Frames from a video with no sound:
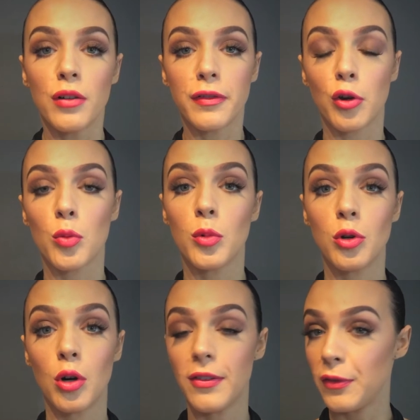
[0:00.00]
For a
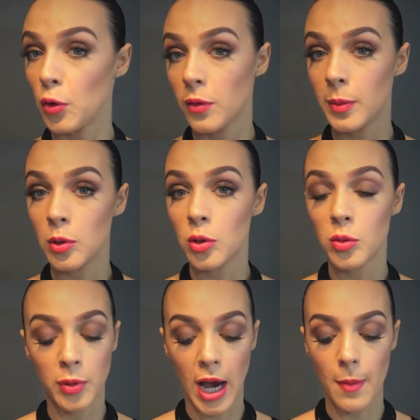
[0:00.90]
more
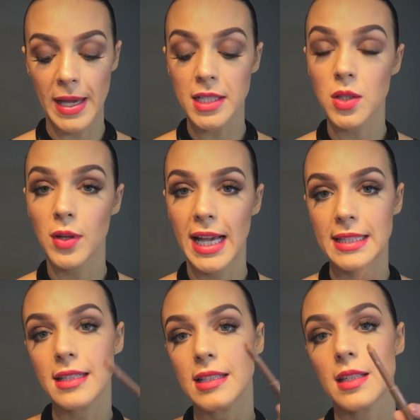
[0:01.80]
affordable brow pencil,
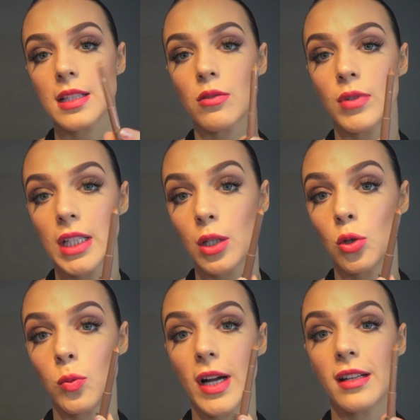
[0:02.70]
Essence does a really
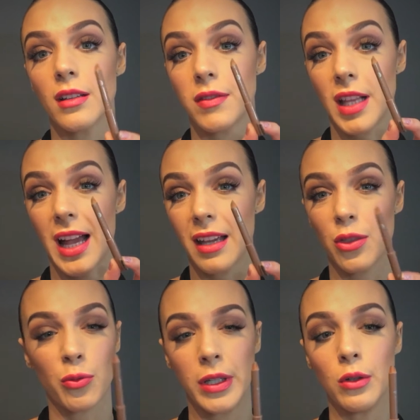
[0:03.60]
good one for like
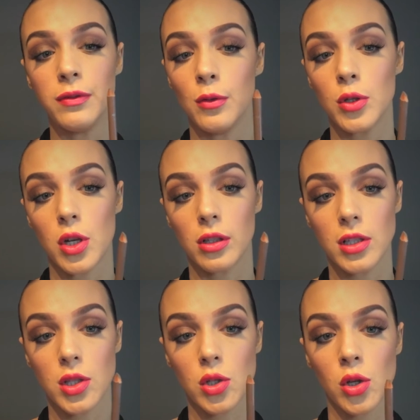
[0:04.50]
$3 or
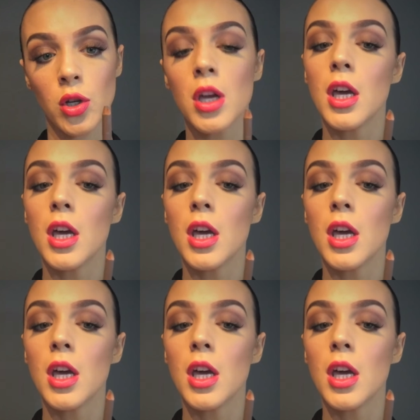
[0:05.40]
$4 too.